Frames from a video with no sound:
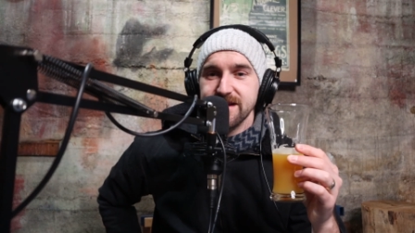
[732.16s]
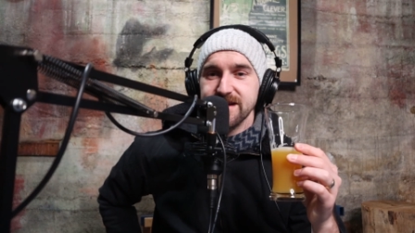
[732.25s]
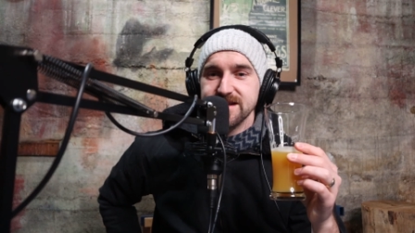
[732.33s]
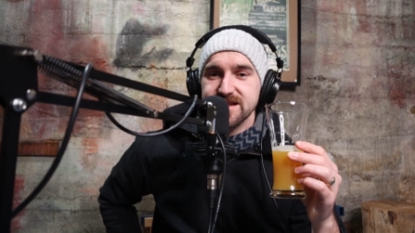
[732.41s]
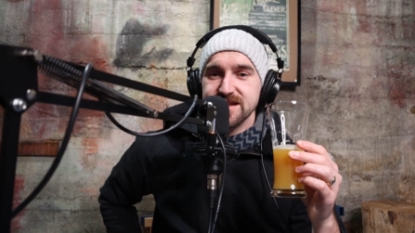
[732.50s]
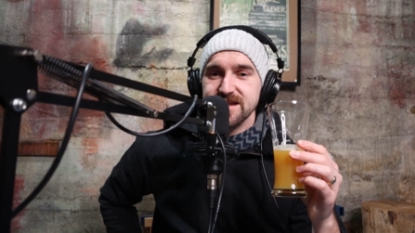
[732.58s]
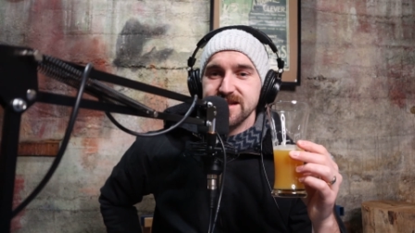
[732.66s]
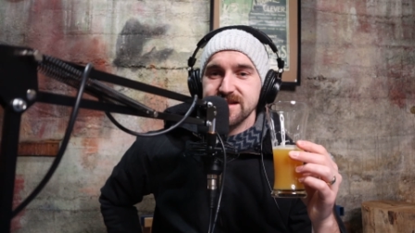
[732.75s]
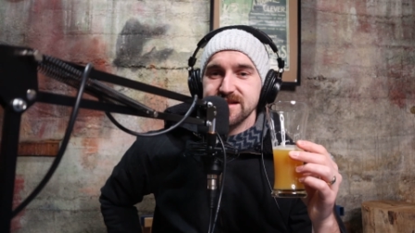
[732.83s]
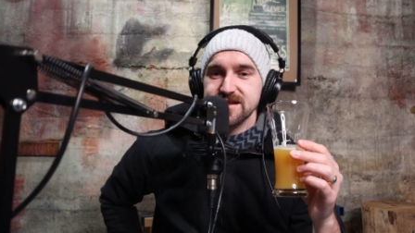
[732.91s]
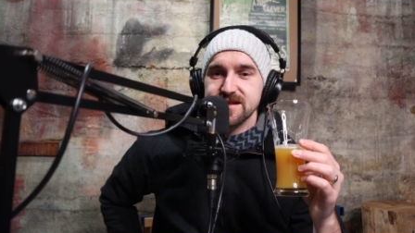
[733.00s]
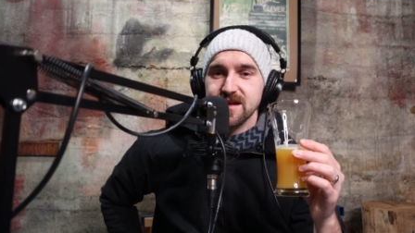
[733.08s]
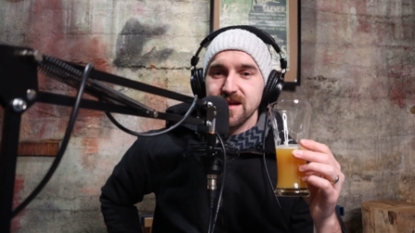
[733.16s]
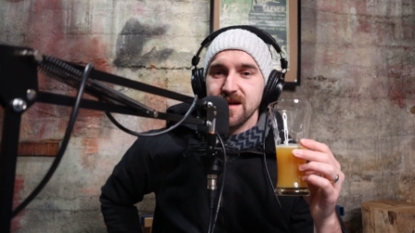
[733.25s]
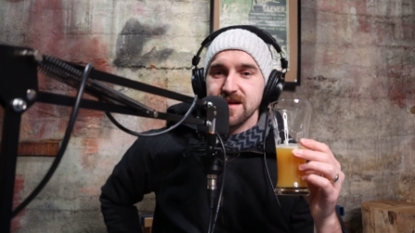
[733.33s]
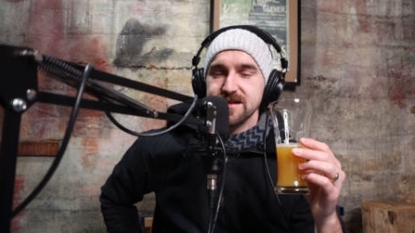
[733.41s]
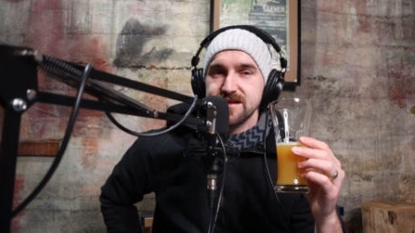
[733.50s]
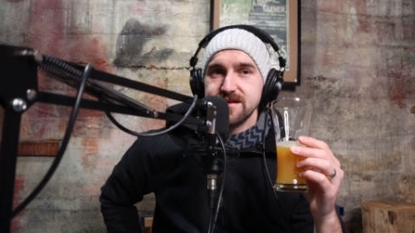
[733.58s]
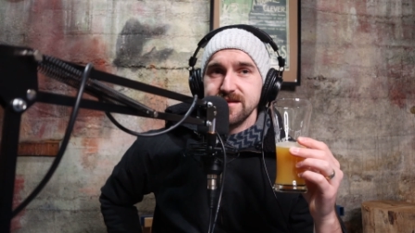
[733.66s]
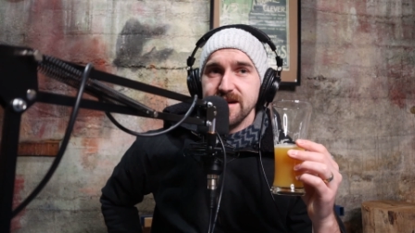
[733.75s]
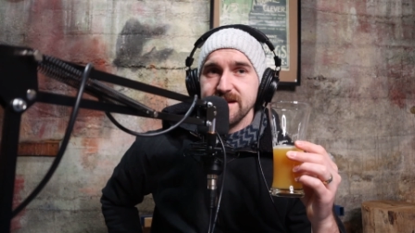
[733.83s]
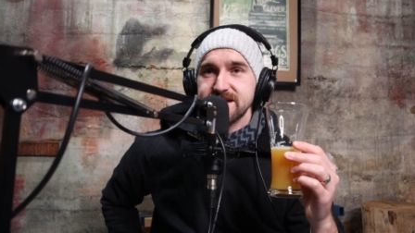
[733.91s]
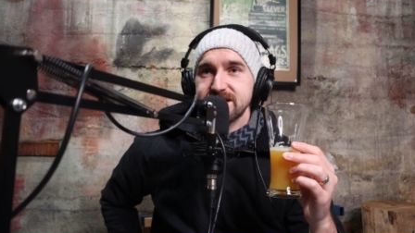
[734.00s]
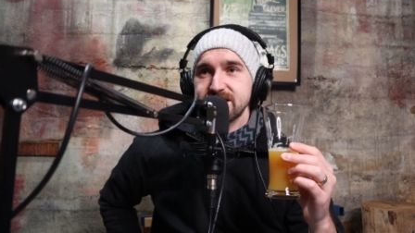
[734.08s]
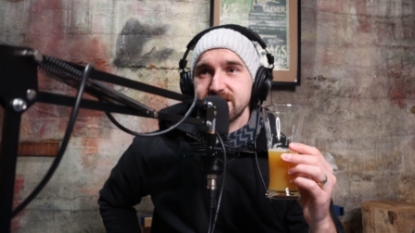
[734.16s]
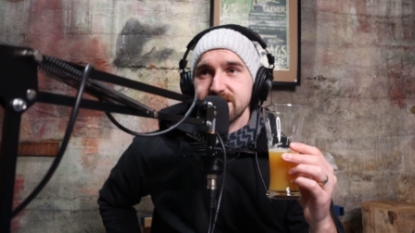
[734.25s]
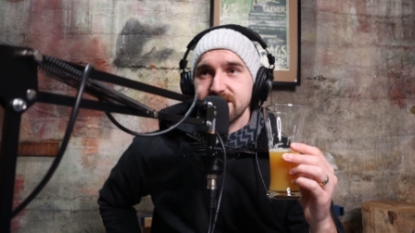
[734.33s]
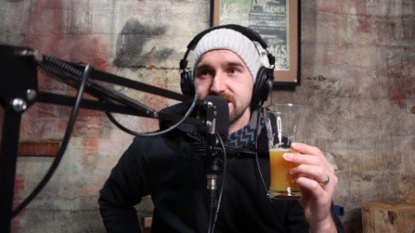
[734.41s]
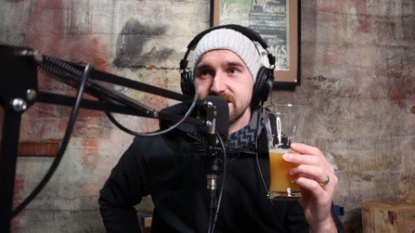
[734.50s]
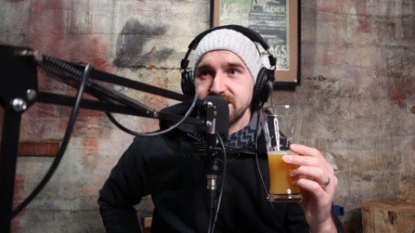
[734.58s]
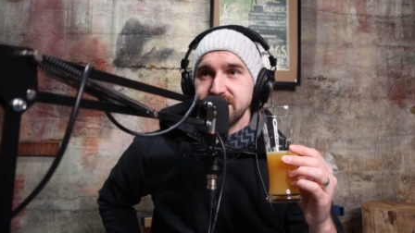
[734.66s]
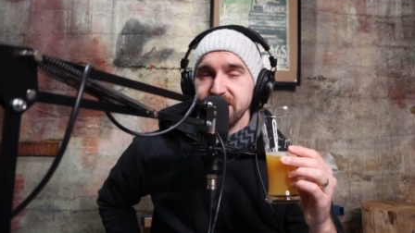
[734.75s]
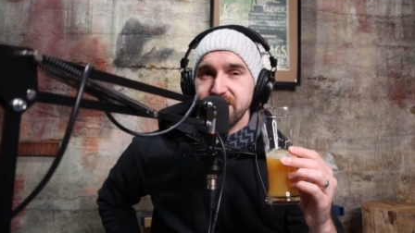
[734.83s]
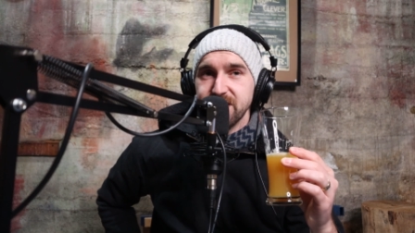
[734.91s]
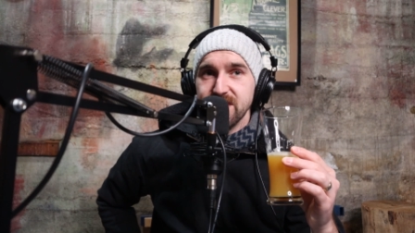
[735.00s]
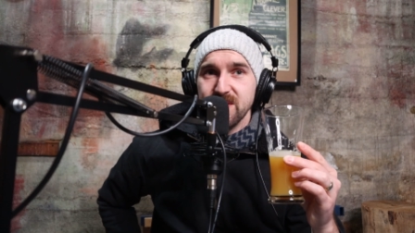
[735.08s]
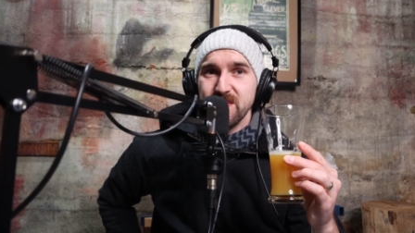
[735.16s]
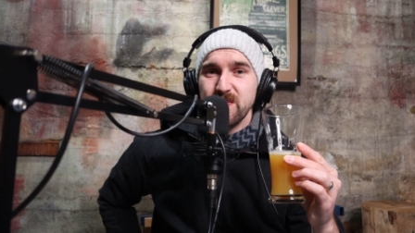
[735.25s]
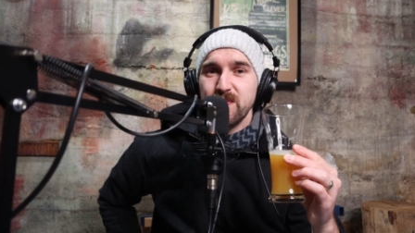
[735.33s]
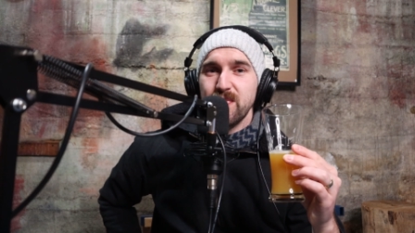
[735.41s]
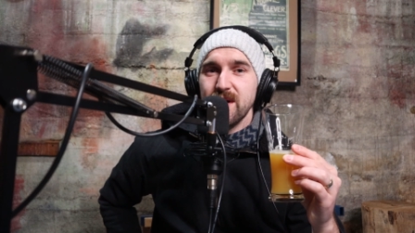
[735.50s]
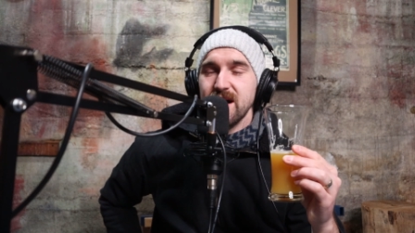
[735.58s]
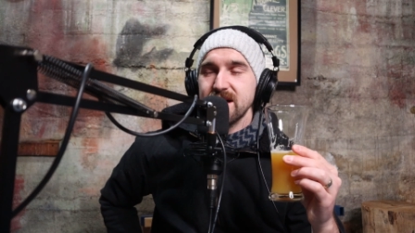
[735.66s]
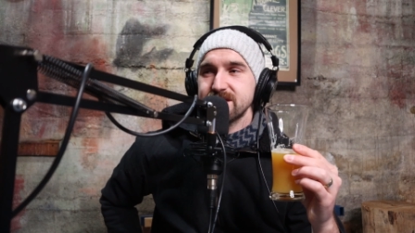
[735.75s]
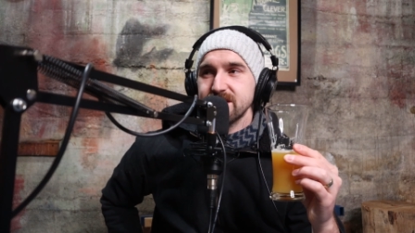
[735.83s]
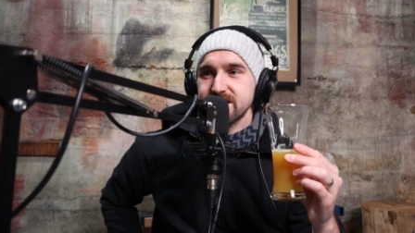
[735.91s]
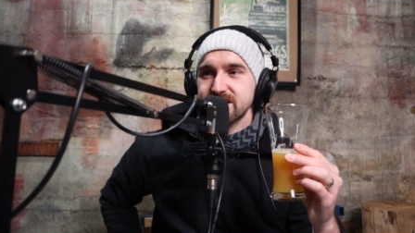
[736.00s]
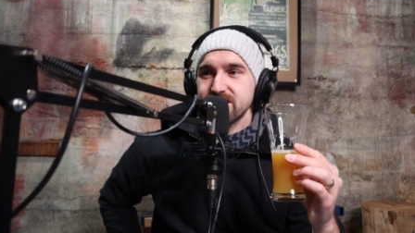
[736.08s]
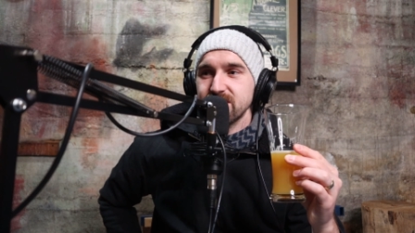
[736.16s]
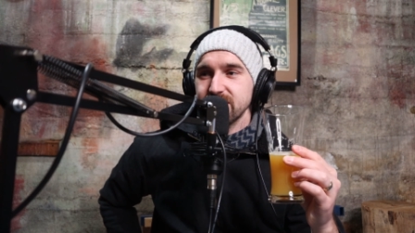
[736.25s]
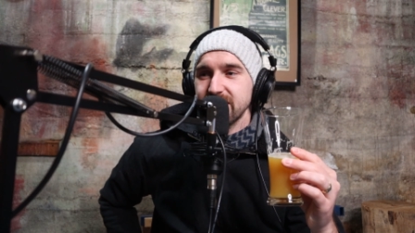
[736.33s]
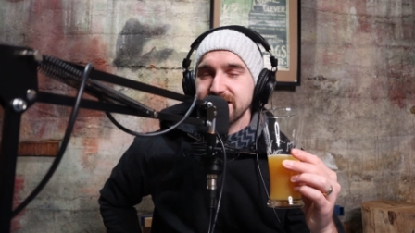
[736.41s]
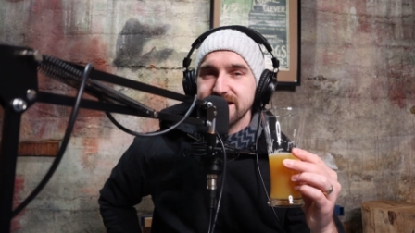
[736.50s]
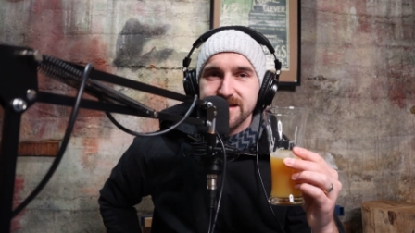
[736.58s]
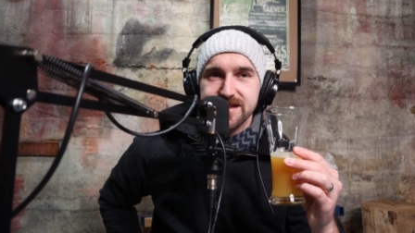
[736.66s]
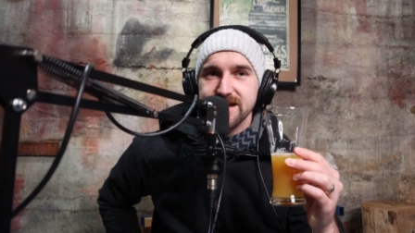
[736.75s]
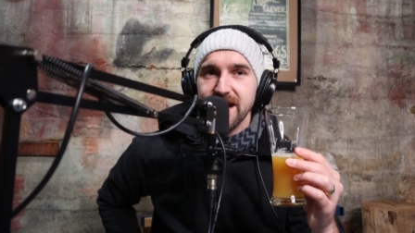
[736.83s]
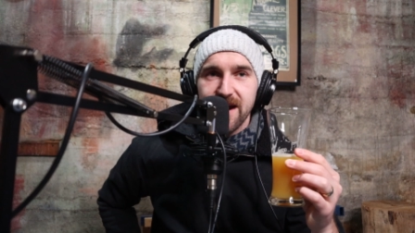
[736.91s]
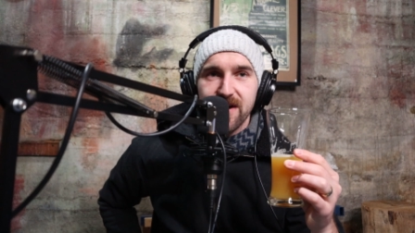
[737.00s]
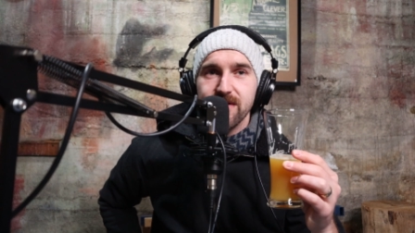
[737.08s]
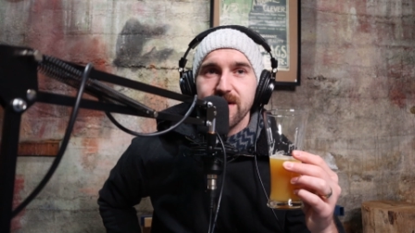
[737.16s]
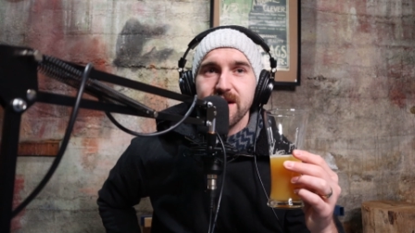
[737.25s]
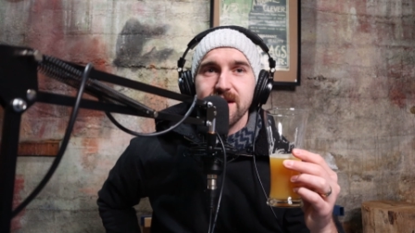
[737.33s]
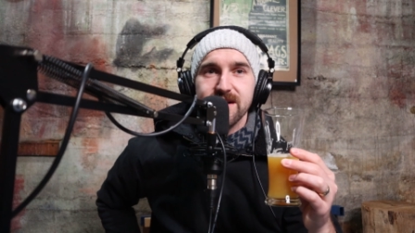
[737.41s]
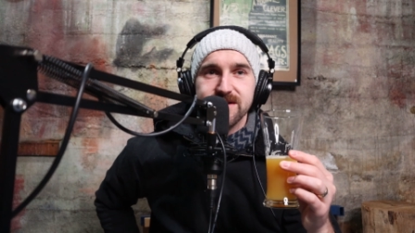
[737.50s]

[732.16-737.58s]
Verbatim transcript: This is it's different but it's not like scary.